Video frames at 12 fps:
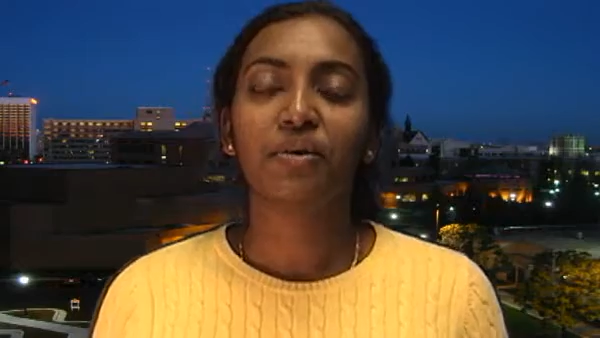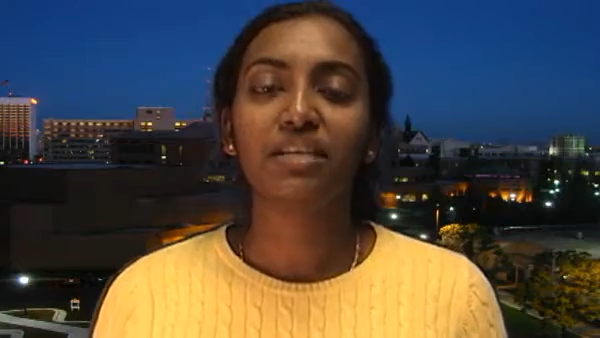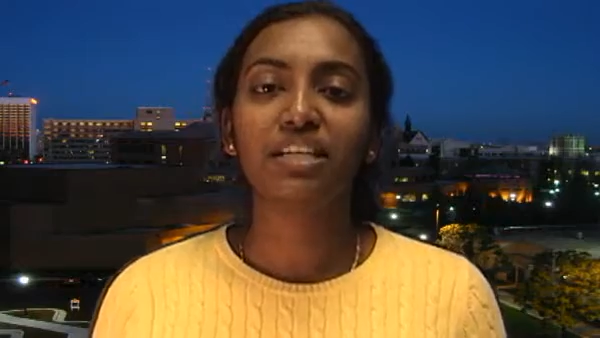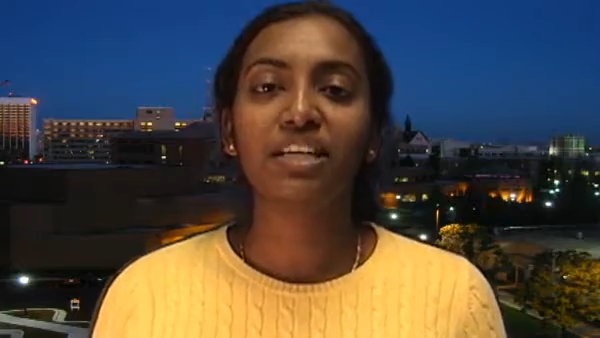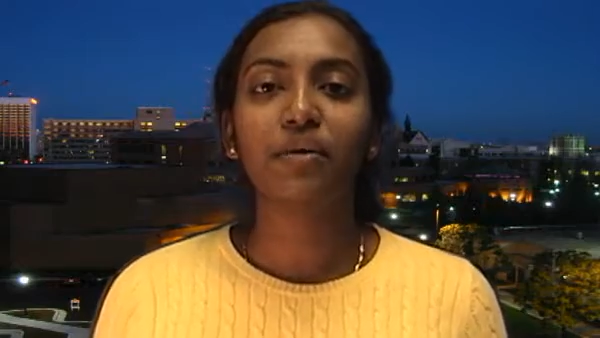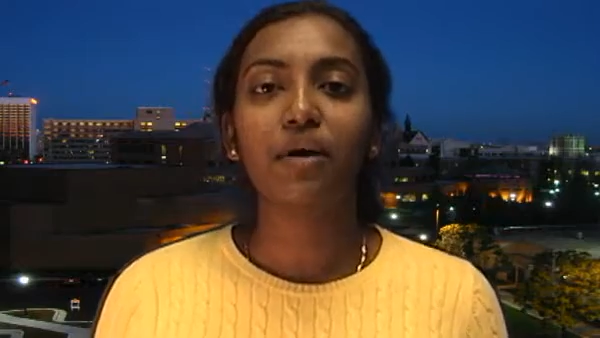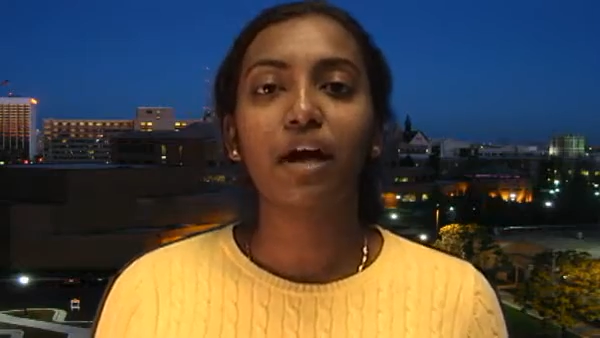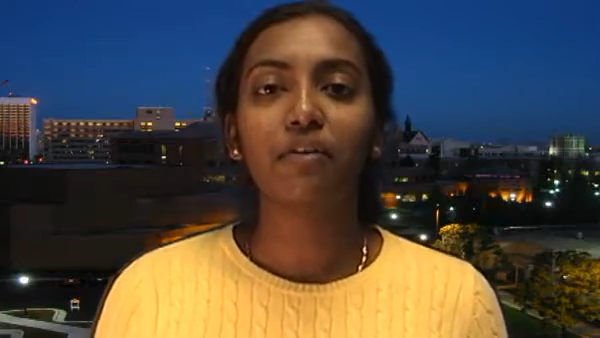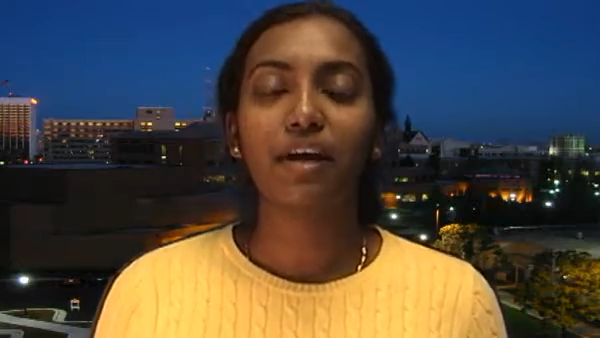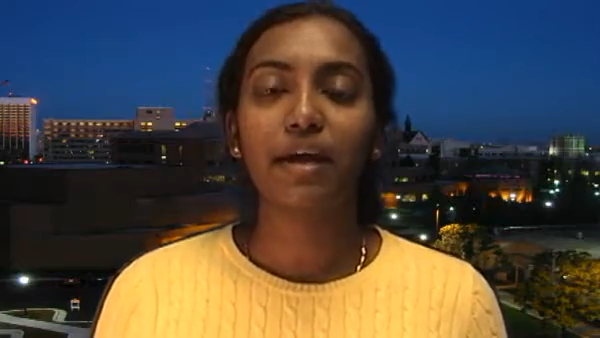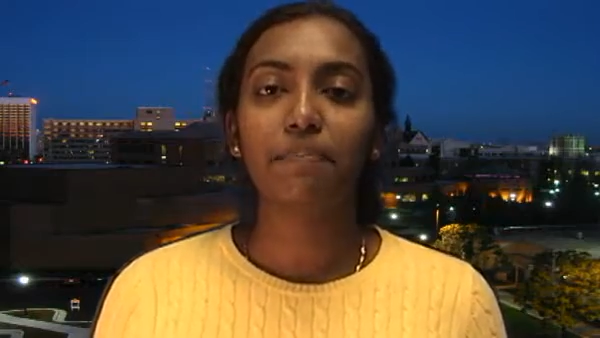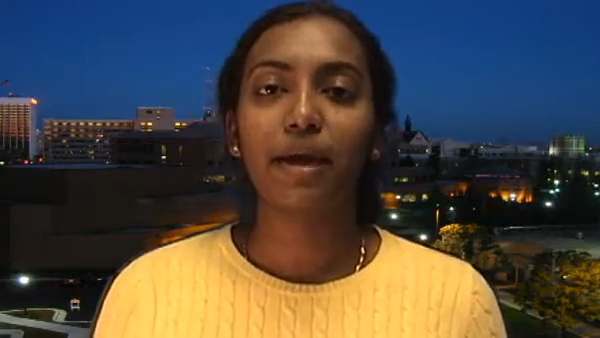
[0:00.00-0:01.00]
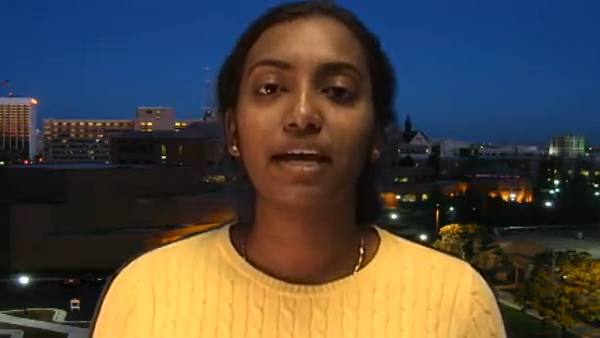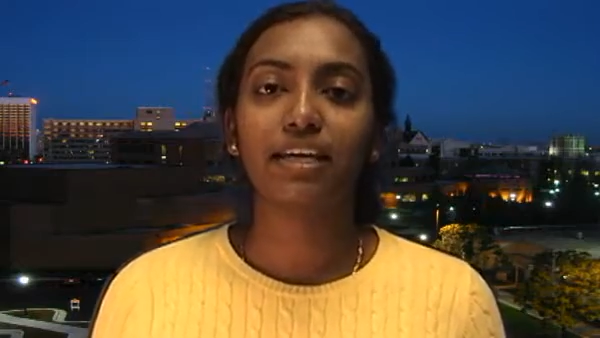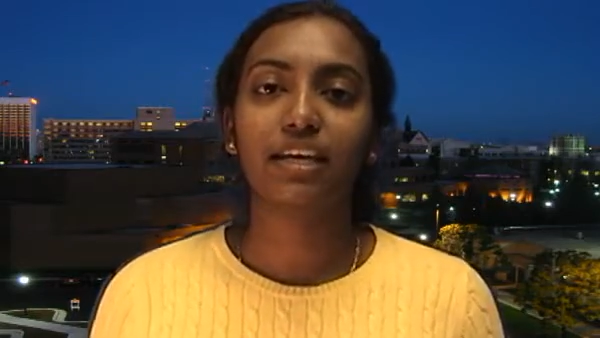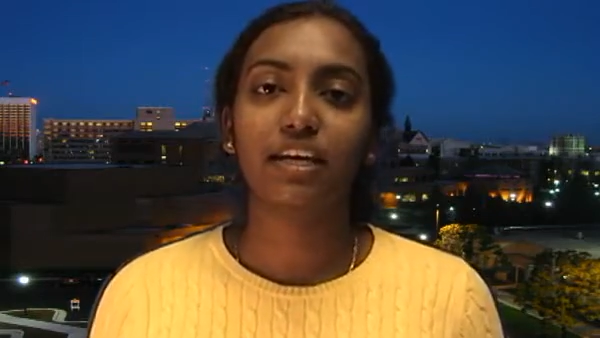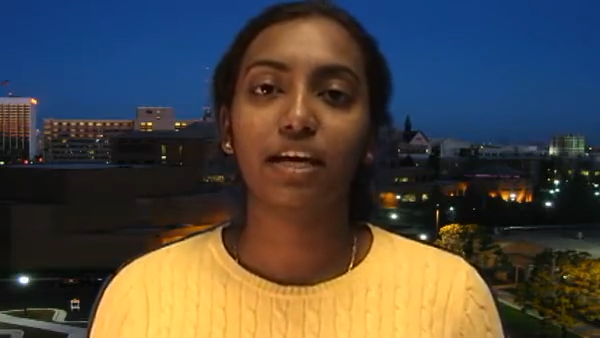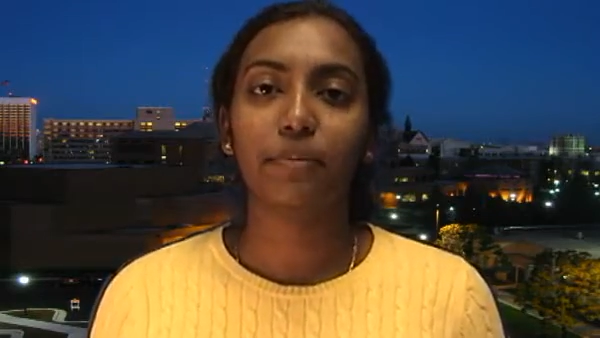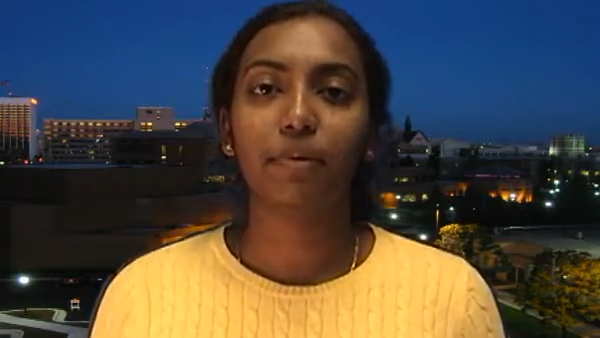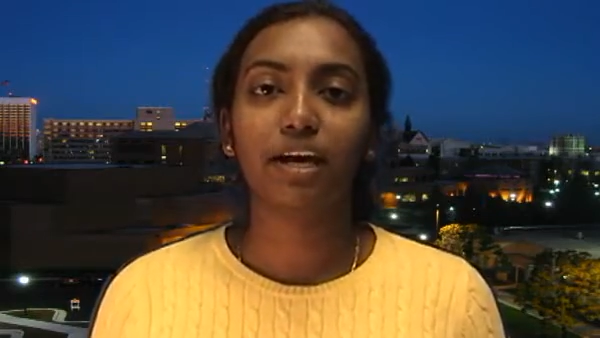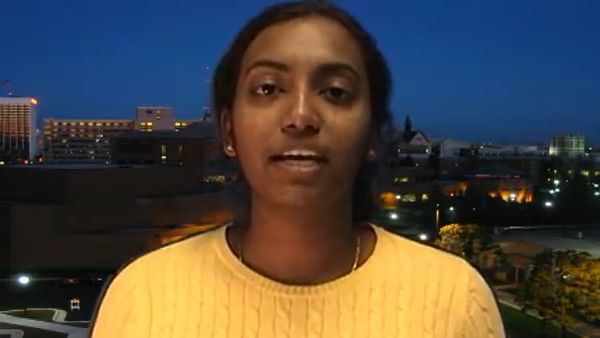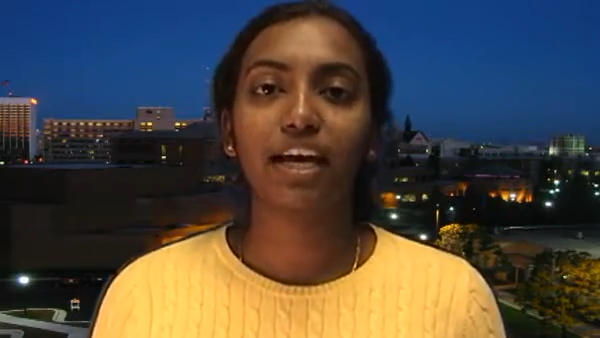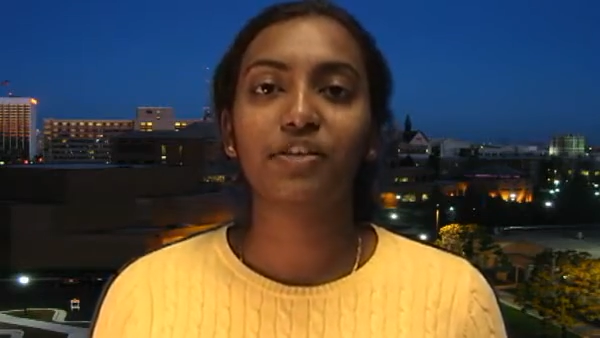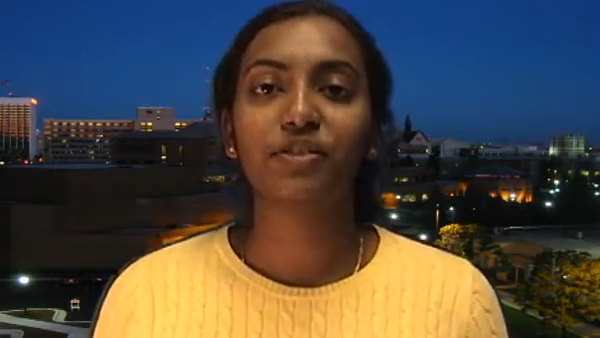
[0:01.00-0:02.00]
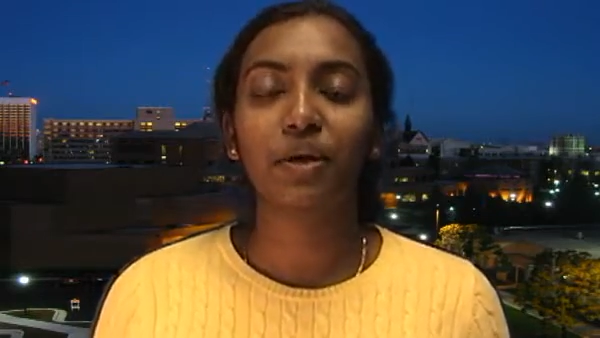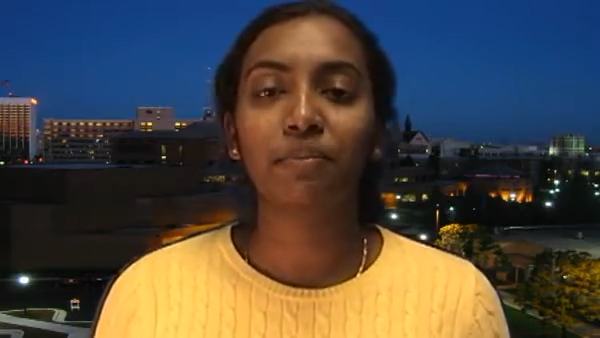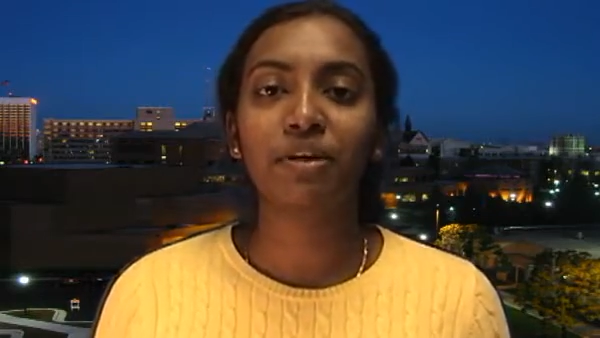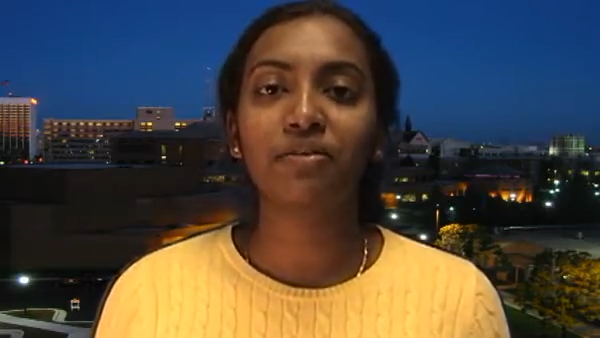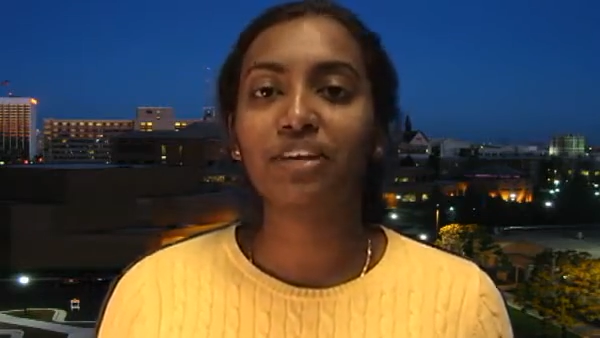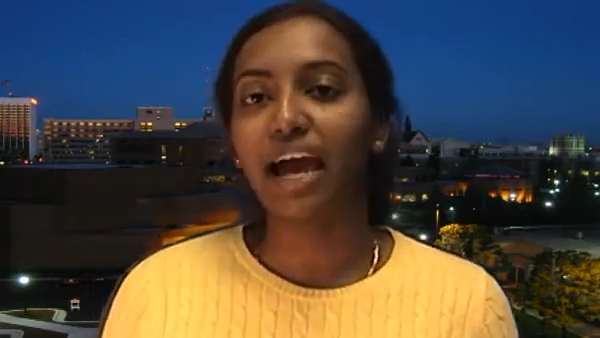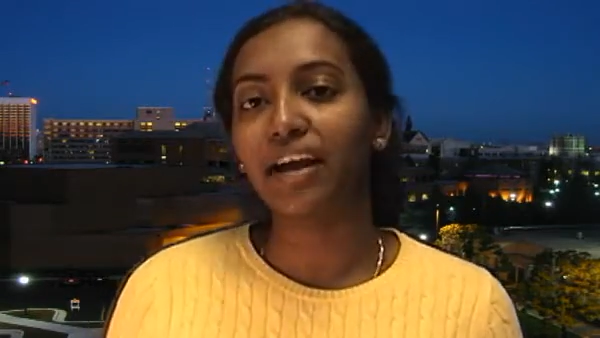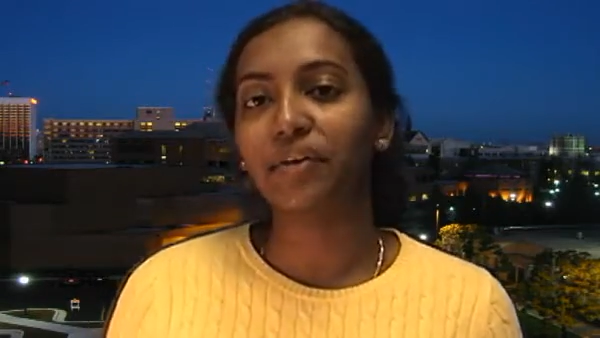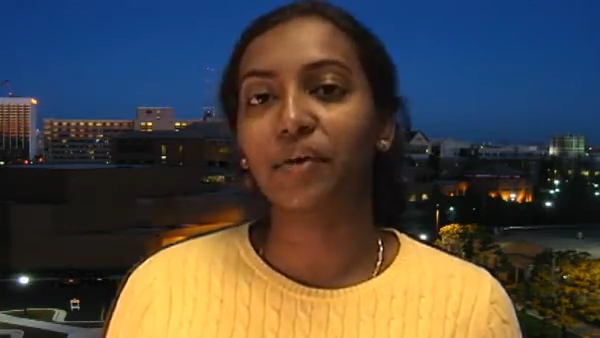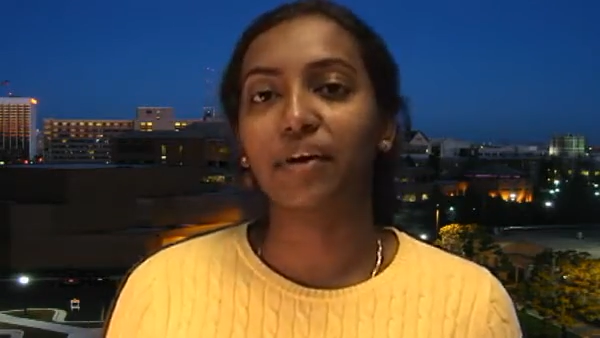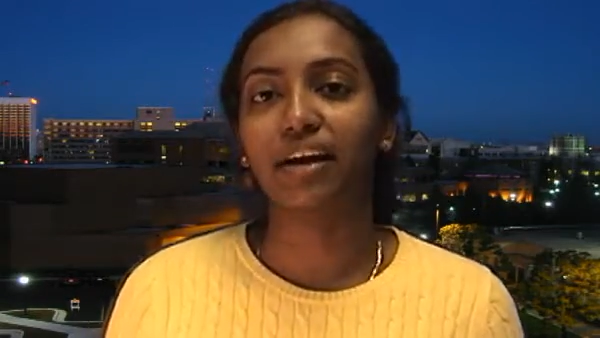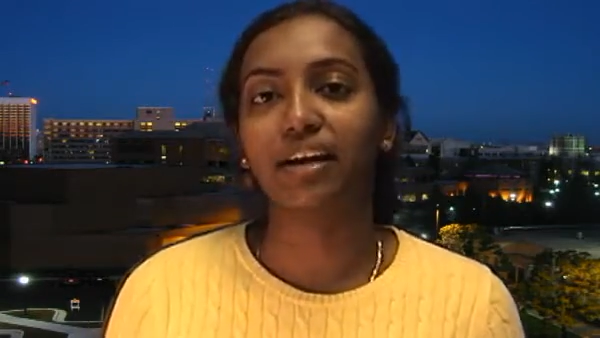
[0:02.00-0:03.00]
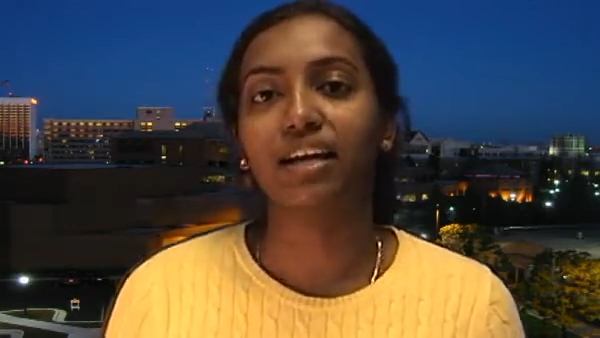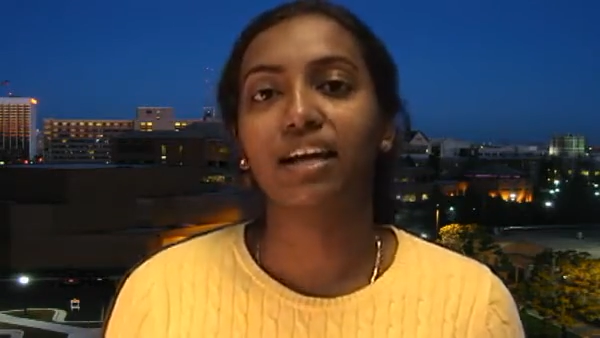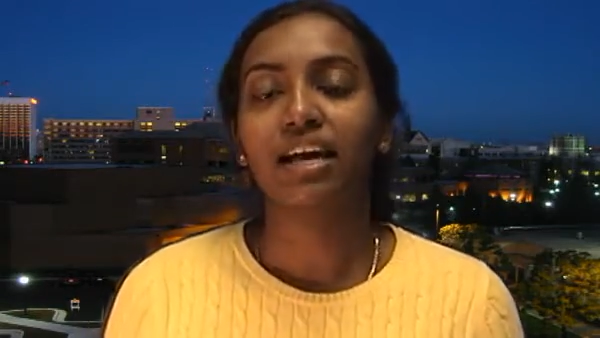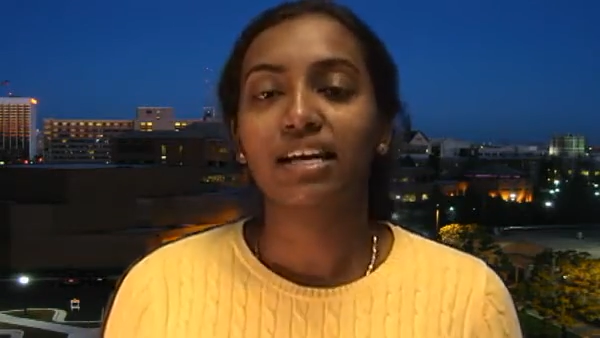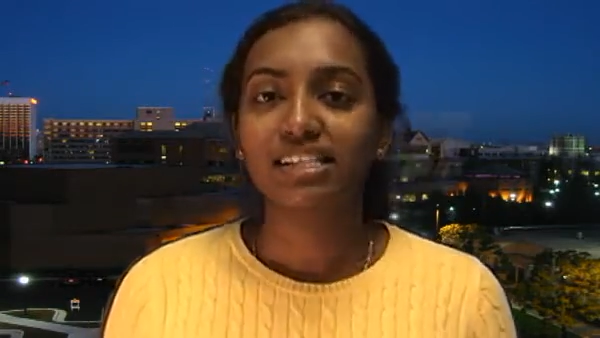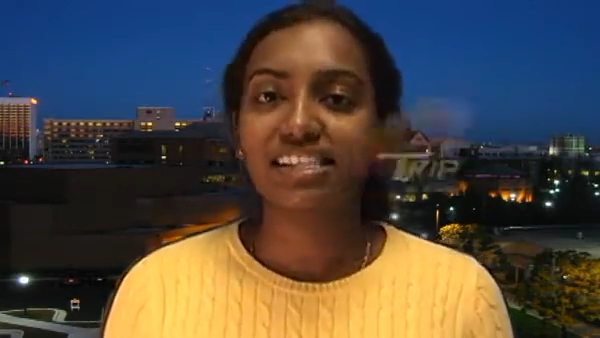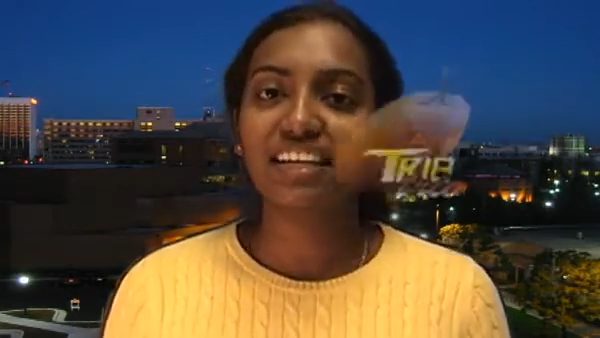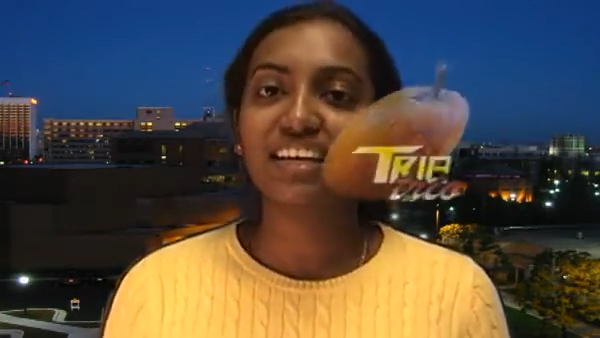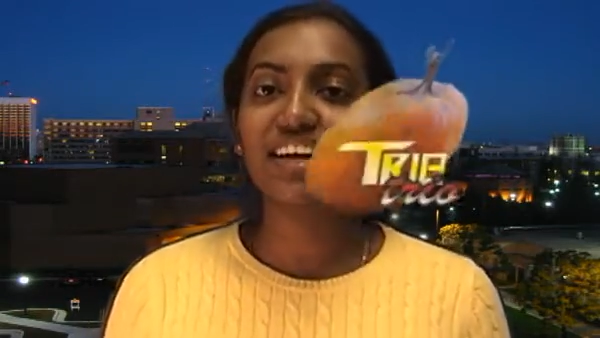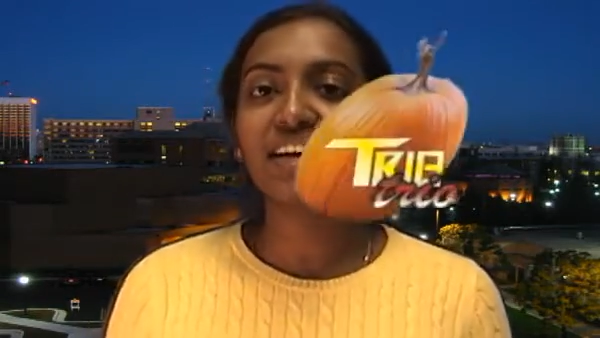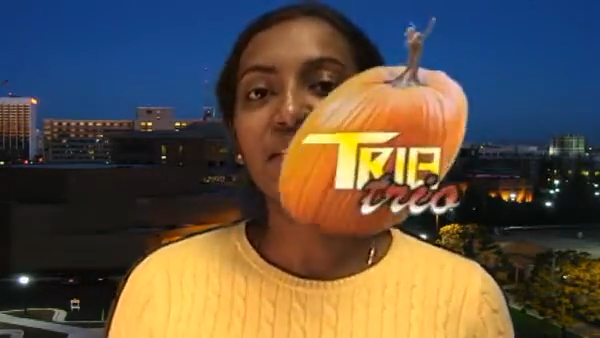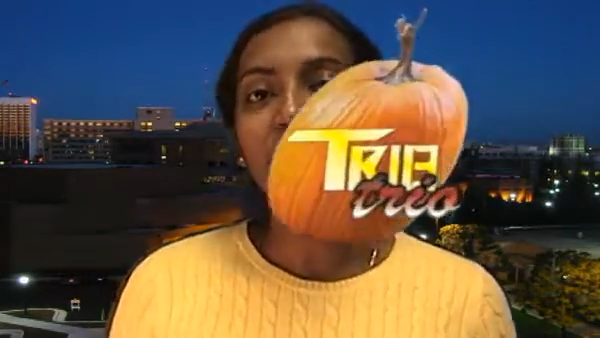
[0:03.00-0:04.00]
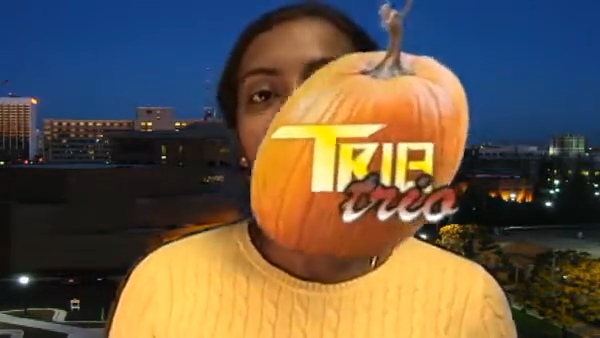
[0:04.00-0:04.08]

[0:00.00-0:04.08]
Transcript: We'll see you all right back here at Marquette Tribune dot org. See ya!